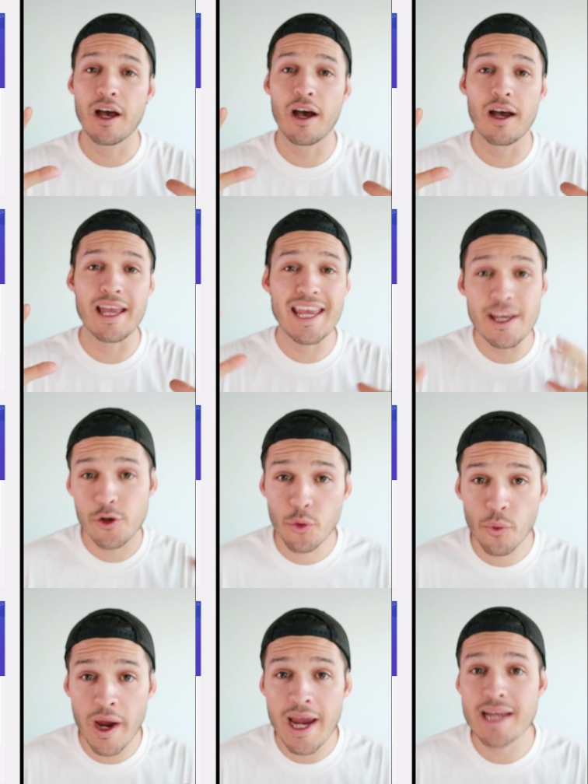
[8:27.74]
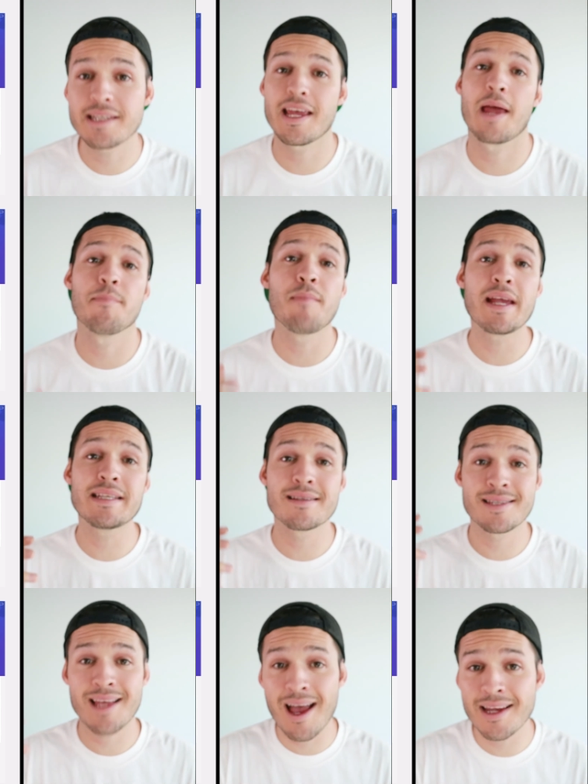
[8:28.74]
uh, iterate and make
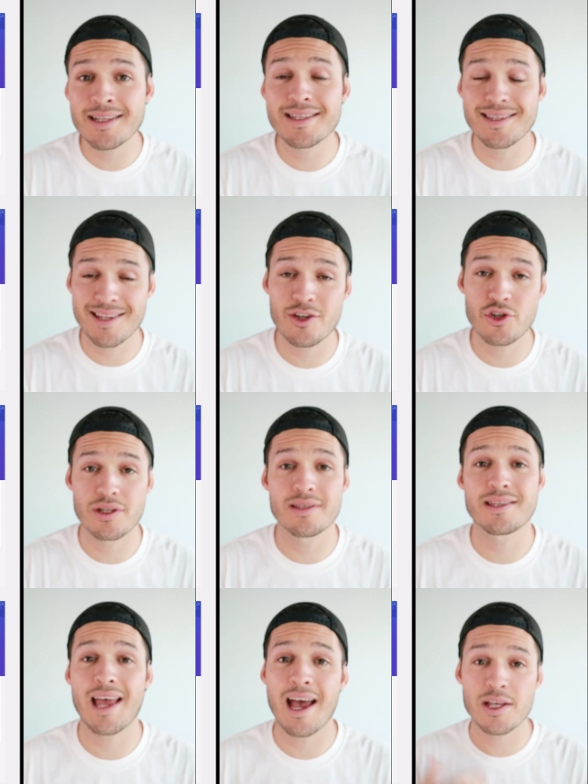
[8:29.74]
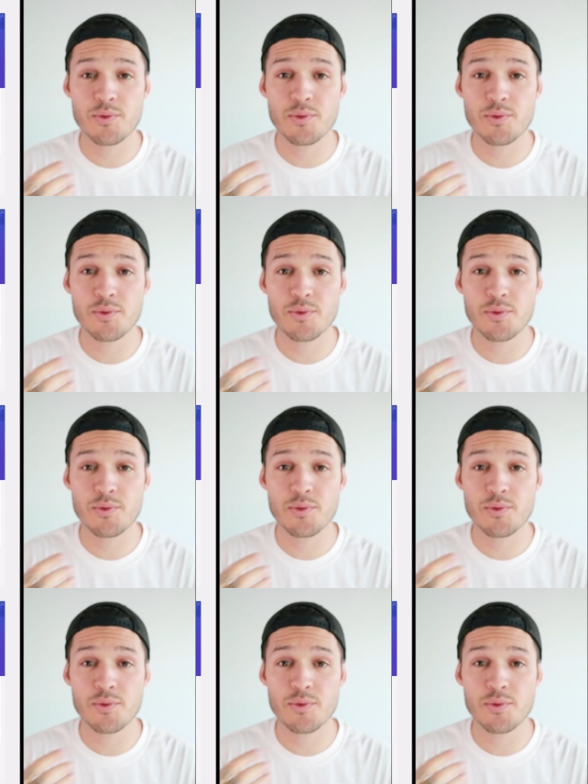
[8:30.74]
design decisions